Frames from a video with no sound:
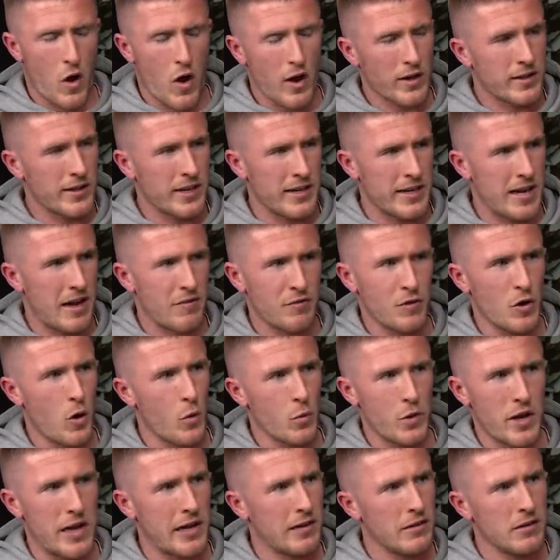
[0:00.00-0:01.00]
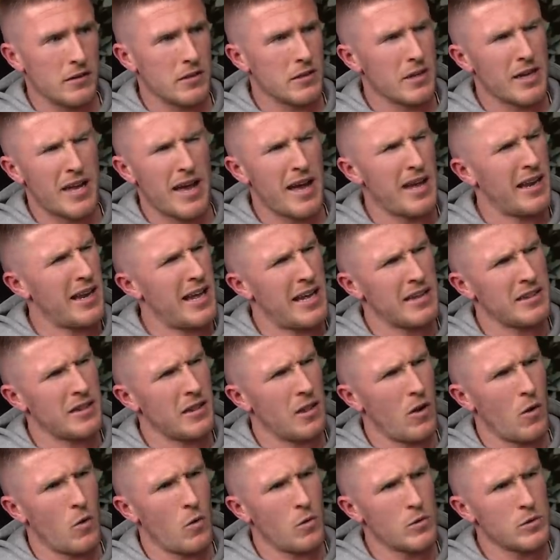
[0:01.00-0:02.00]
didn't have enough. Yeah, lad,
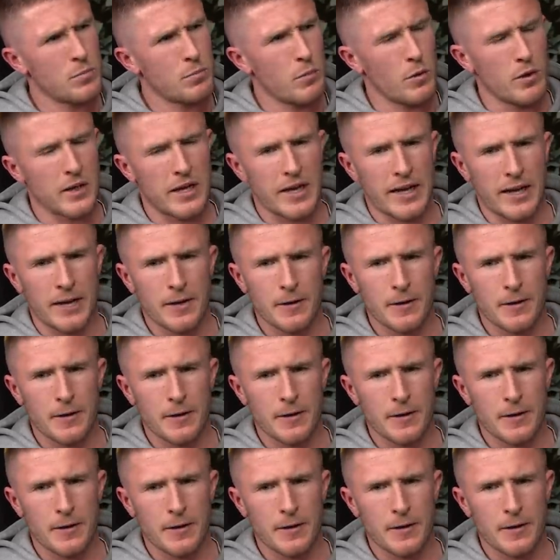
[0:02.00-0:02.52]
loads. But like,